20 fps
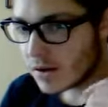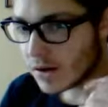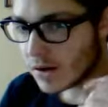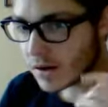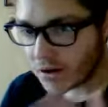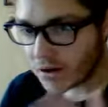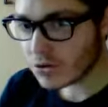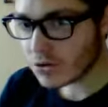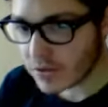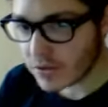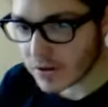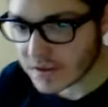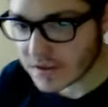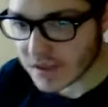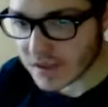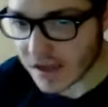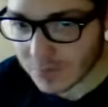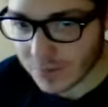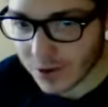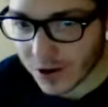Another
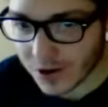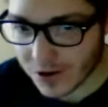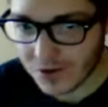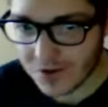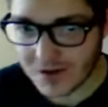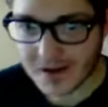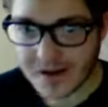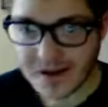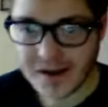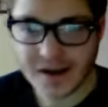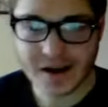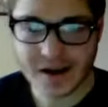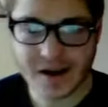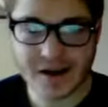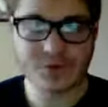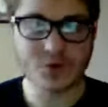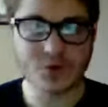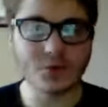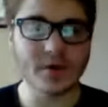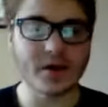example
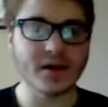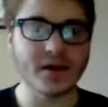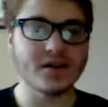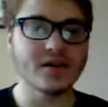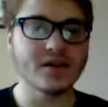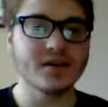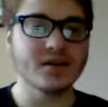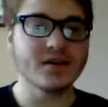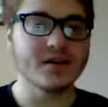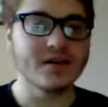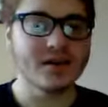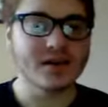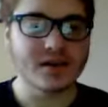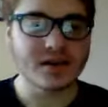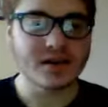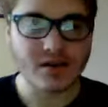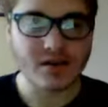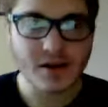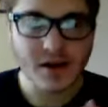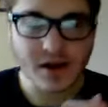of the way
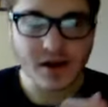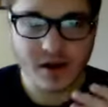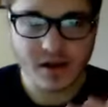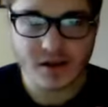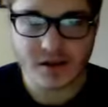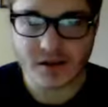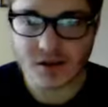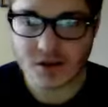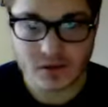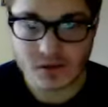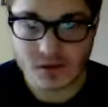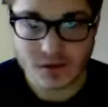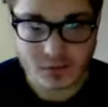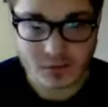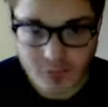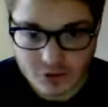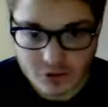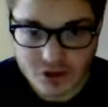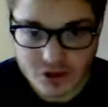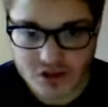
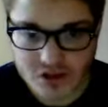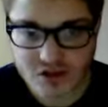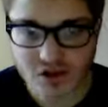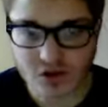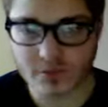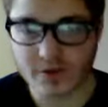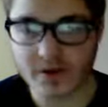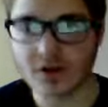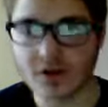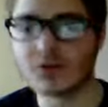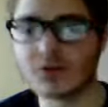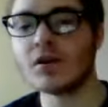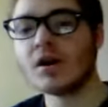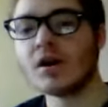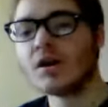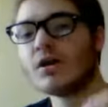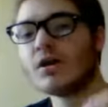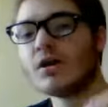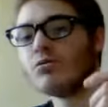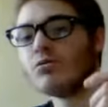emotions are real.
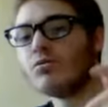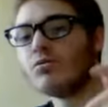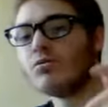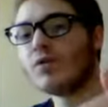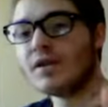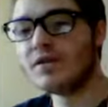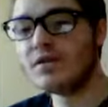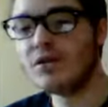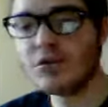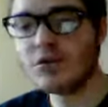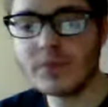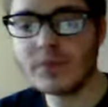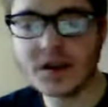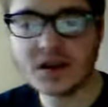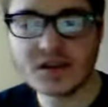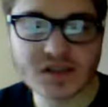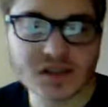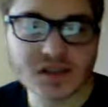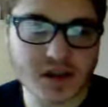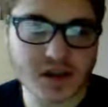When you
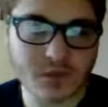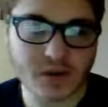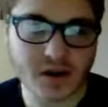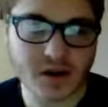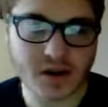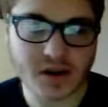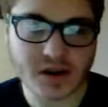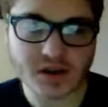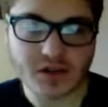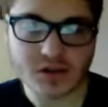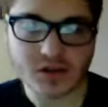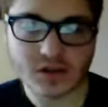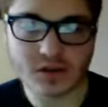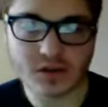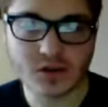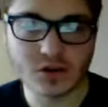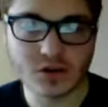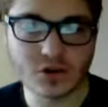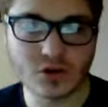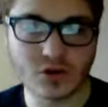meet somebody
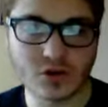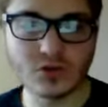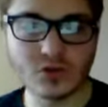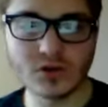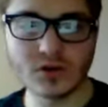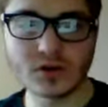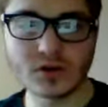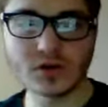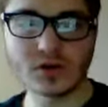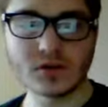who